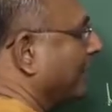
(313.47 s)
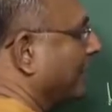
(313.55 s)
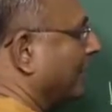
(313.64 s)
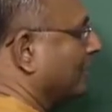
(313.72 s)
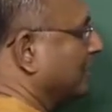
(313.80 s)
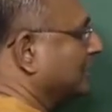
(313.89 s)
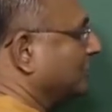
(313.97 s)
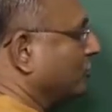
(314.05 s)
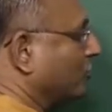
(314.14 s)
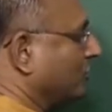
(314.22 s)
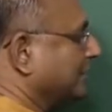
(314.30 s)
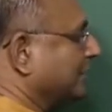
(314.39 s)
Now this
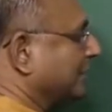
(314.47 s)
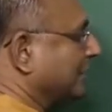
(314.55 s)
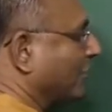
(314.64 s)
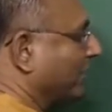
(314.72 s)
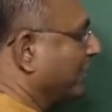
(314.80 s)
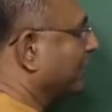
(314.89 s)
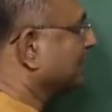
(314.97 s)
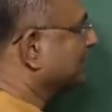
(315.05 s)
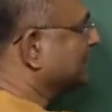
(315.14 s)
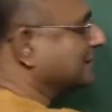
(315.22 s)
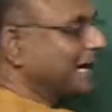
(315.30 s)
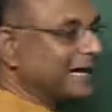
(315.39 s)
u is zero because
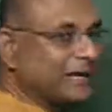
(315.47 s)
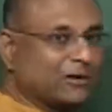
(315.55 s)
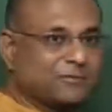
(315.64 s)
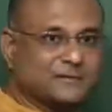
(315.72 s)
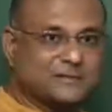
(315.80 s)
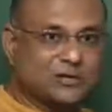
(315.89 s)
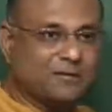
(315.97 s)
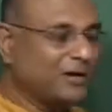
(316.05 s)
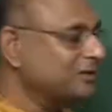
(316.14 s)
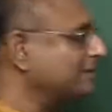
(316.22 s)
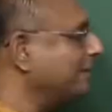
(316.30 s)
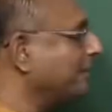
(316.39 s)
it's starting off with zero
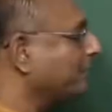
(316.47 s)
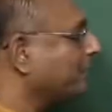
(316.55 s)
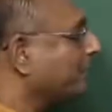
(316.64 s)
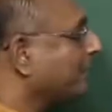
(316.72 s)
velocity.